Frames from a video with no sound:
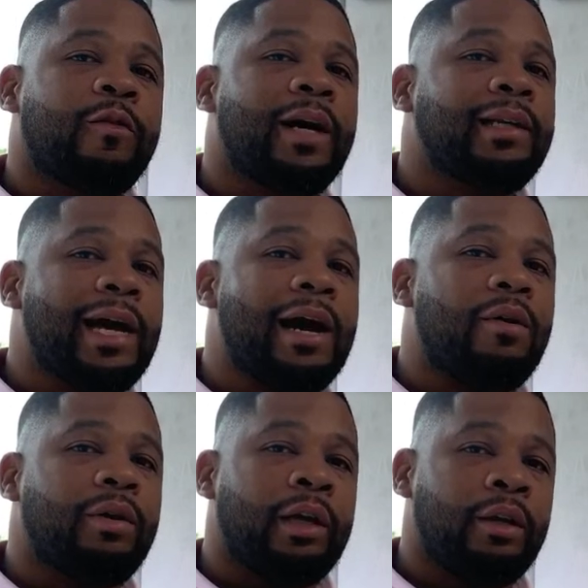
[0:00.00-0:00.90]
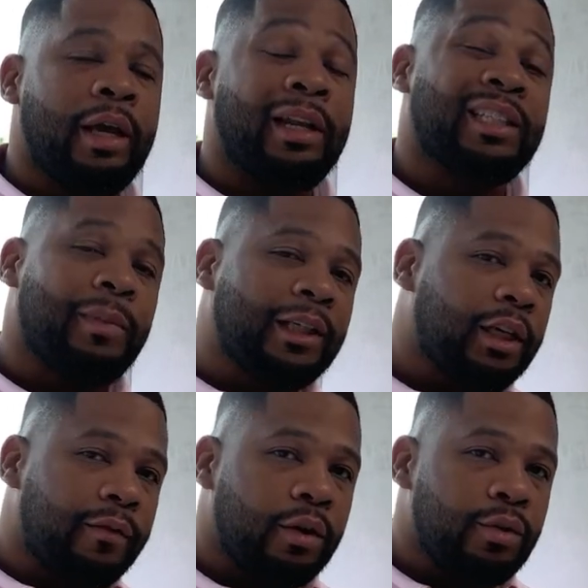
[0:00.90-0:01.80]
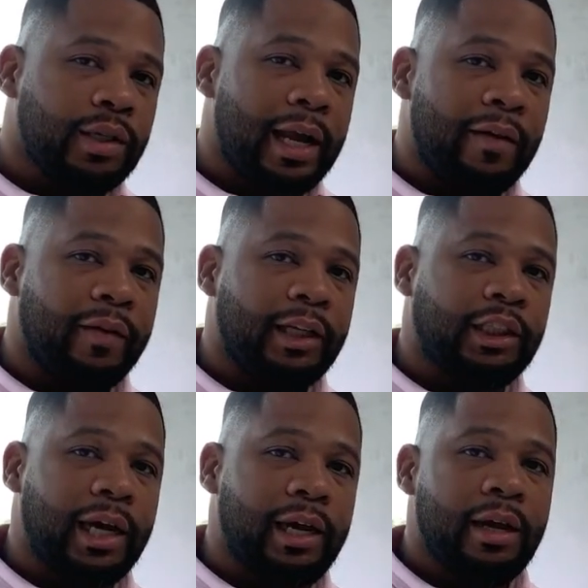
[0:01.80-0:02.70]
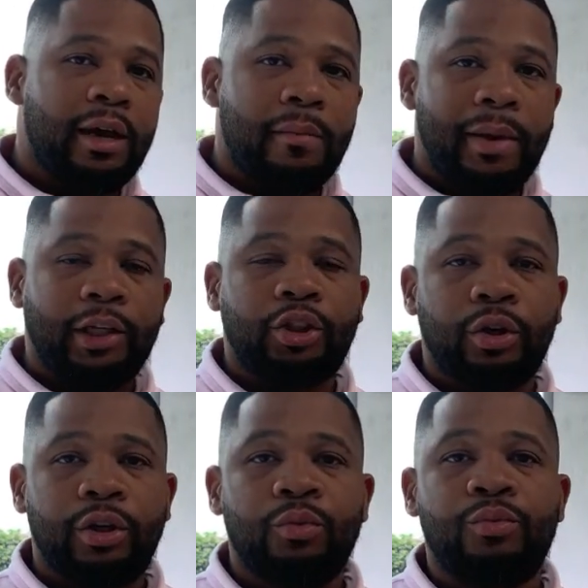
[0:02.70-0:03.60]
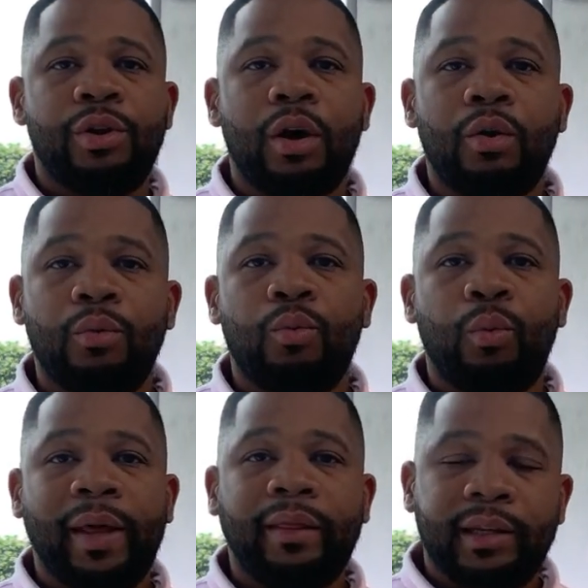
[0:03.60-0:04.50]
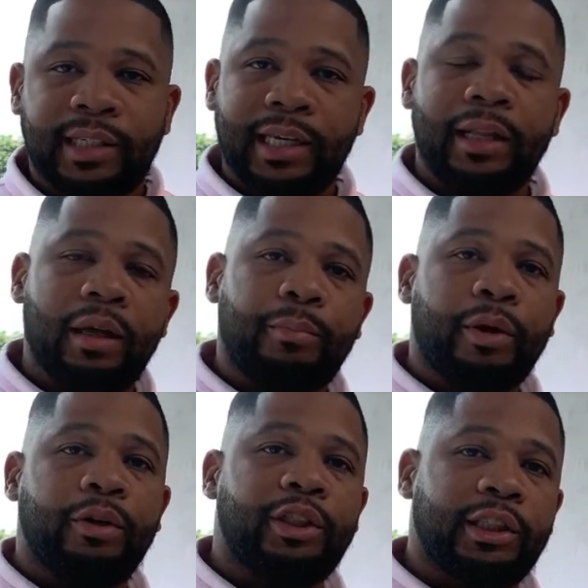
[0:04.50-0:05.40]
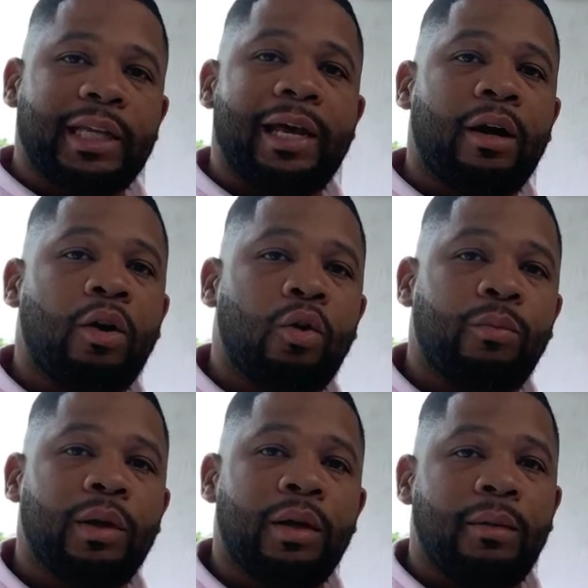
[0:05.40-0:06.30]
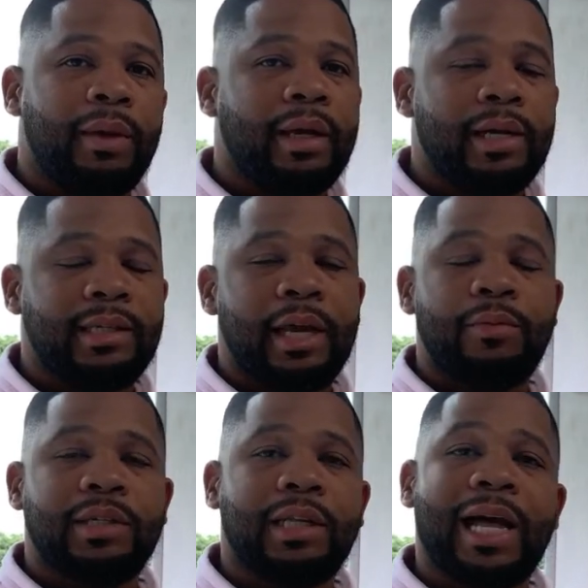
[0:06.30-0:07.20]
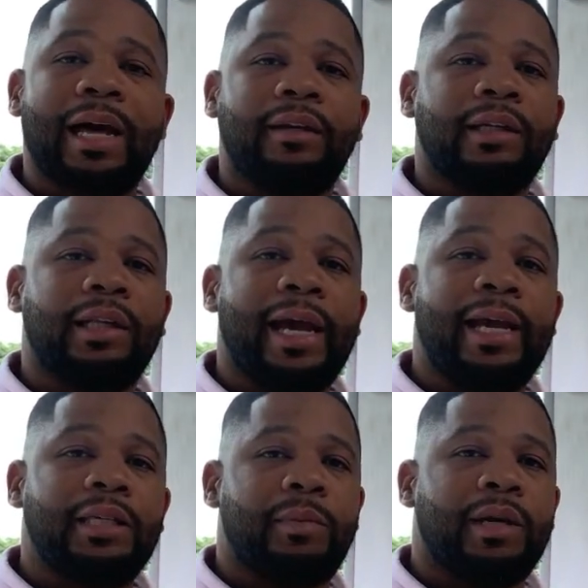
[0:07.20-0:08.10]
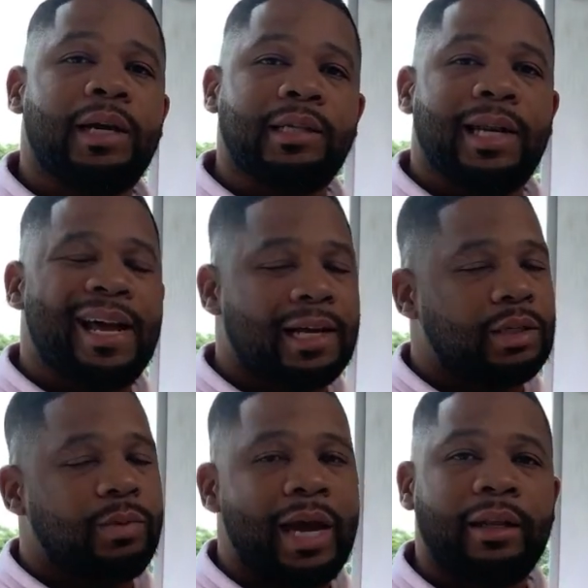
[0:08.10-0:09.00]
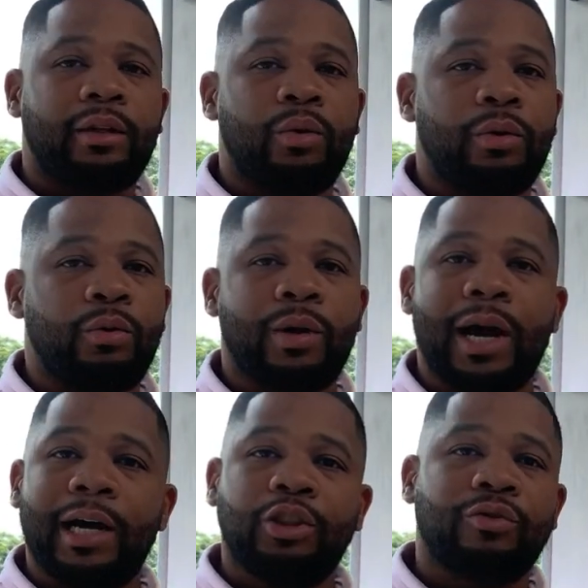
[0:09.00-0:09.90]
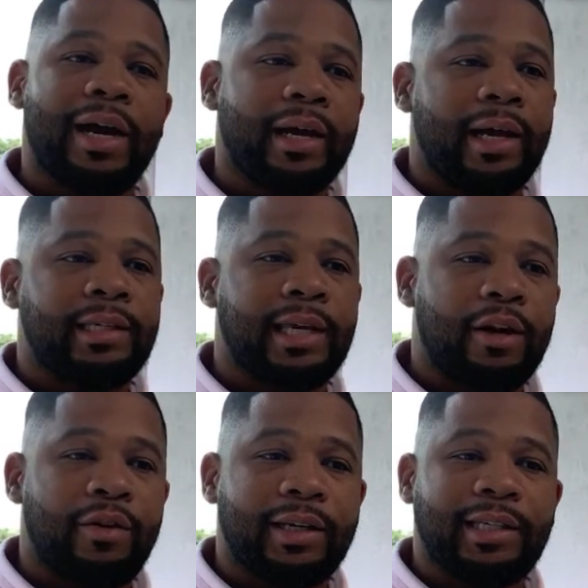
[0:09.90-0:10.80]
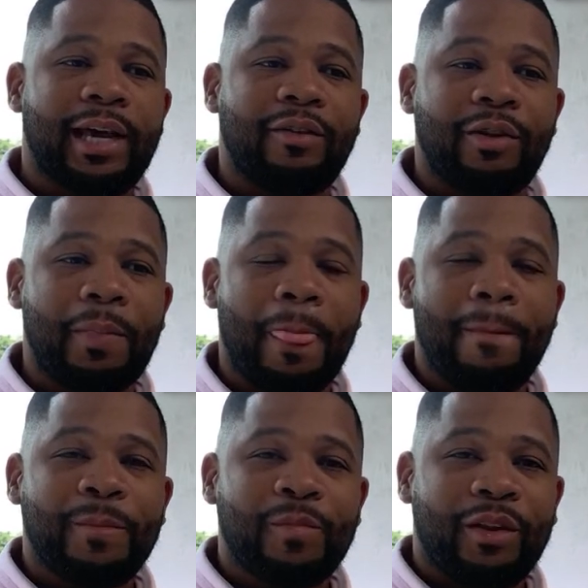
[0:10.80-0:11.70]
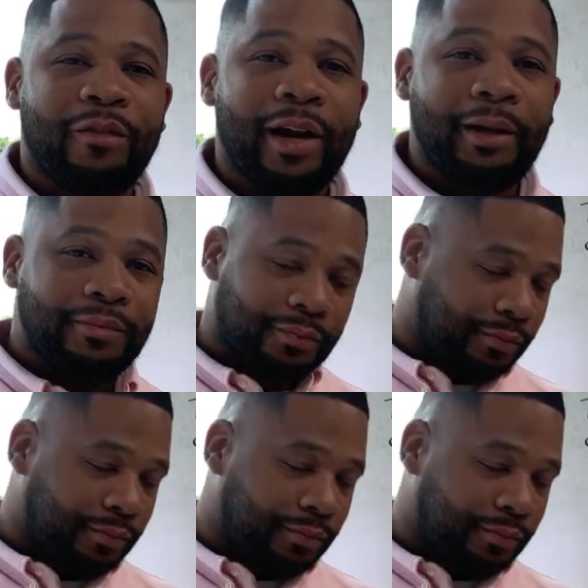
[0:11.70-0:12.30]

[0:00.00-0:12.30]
find out, and, and especially if you're using FHA, make sure you know when the seller purchased that home because there was a lot of delays because of that because we had to do a new contract, etc., etc. All right.